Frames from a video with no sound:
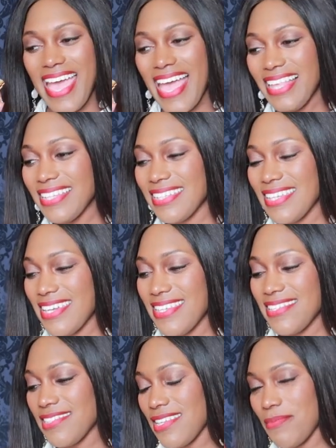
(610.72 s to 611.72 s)

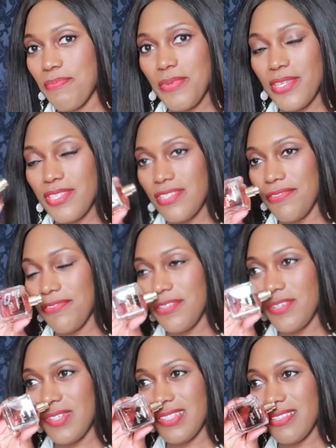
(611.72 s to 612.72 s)
elegant and
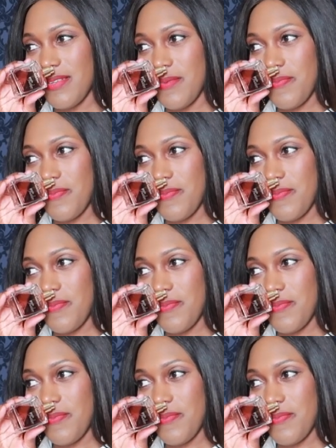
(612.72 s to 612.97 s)
beautiful.